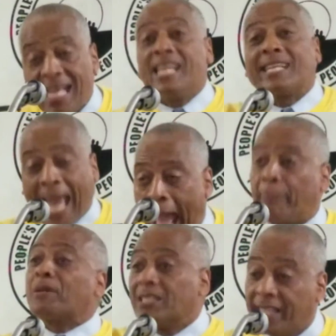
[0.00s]
see
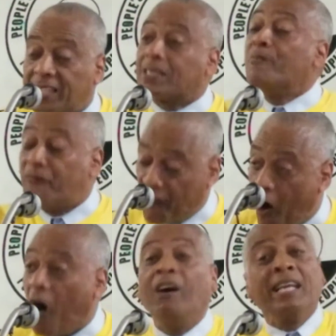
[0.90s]
capitalism
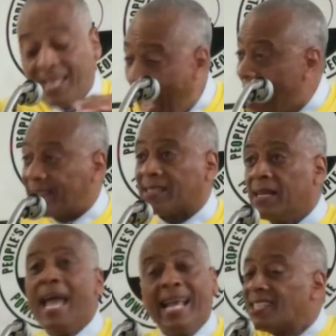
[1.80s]
fall. Yes,
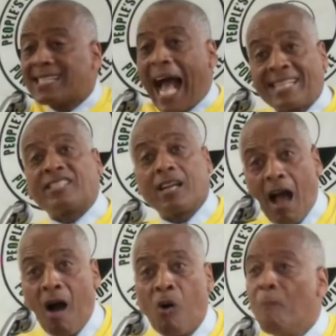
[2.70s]
it's got to
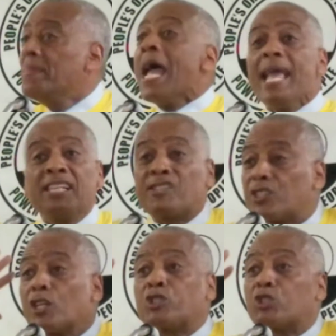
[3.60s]
go.
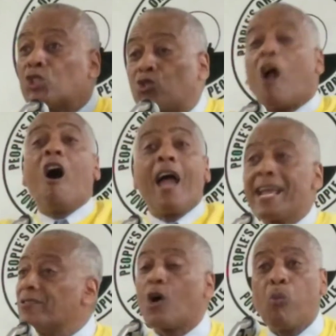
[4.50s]
It's
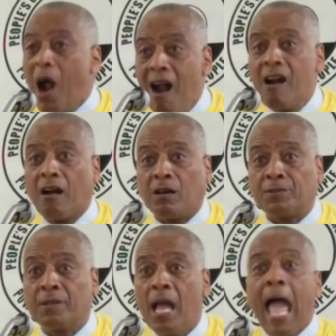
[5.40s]
destroying the
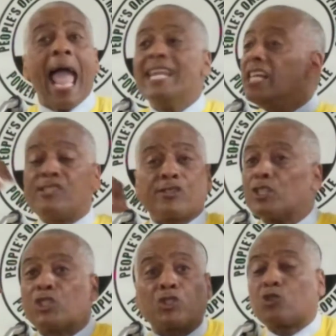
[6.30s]
world. And it's
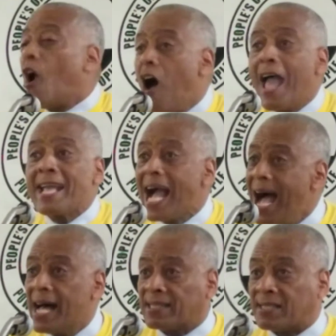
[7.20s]
destroying
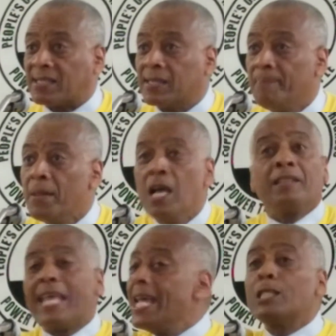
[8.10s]
us.
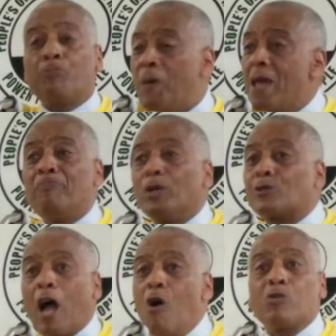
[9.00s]
These
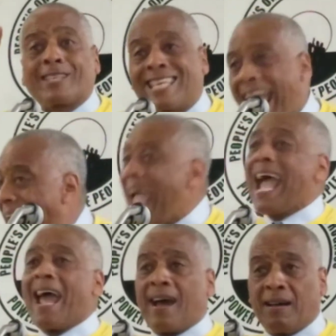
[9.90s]
people don't
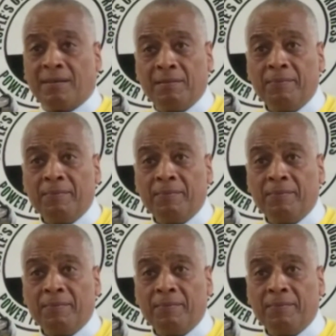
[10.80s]
care.